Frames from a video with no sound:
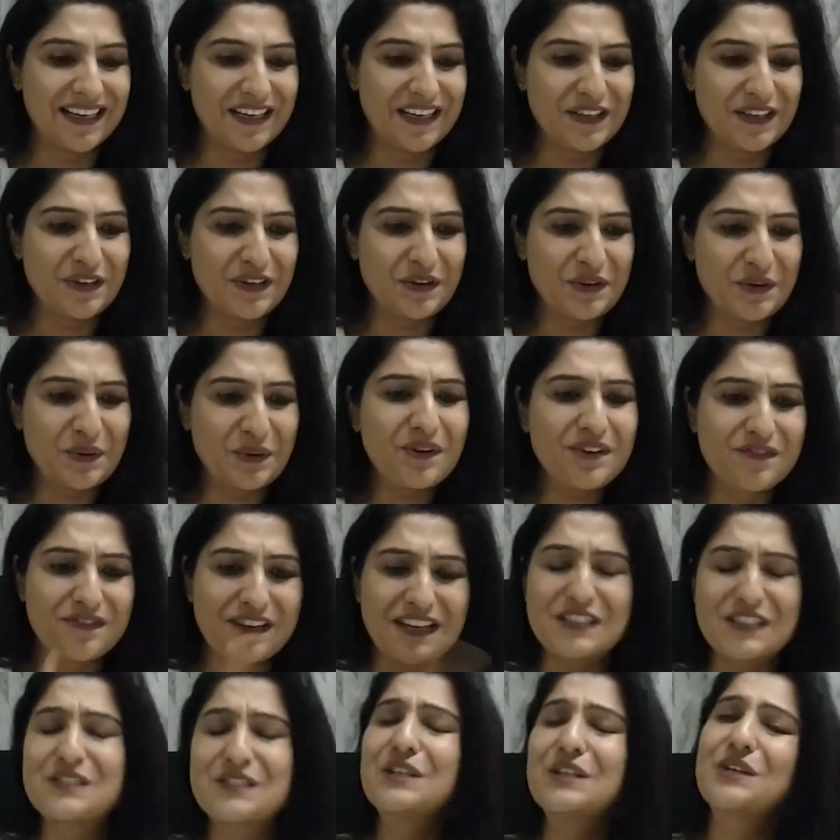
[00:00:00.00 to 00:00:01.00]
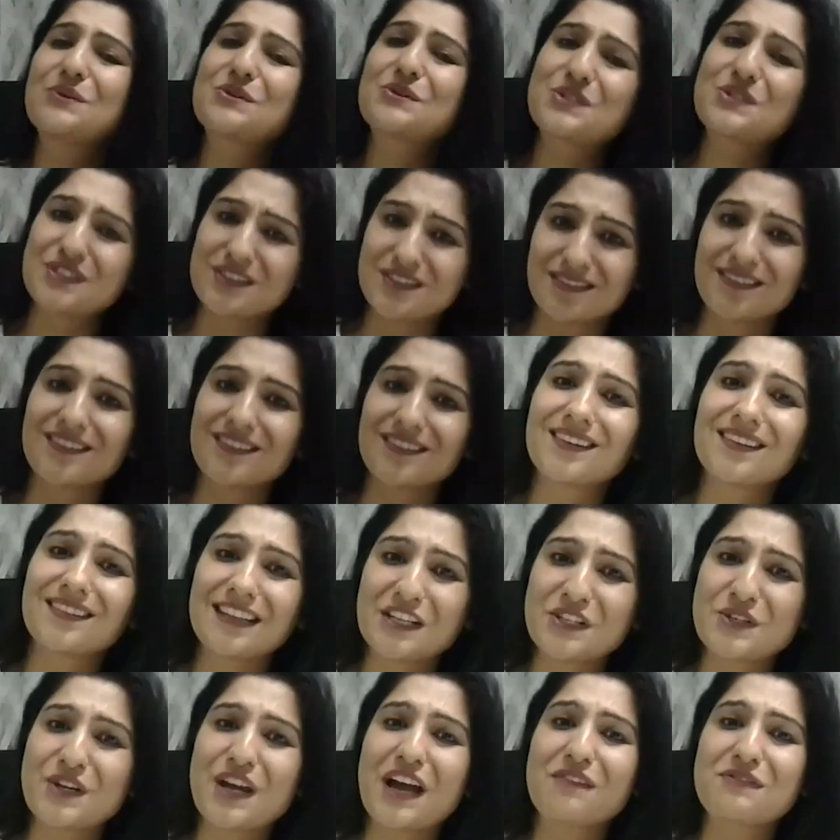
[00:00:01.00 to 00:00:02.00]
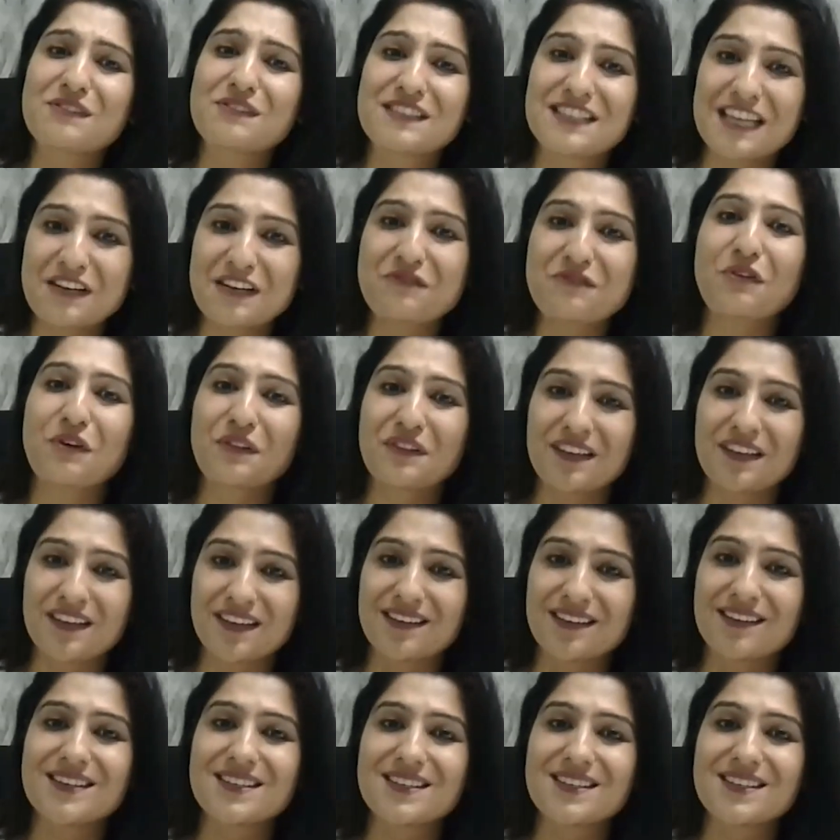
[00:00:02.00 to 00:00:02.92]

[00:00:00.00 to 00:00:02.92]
your own resolution that you have set for the year.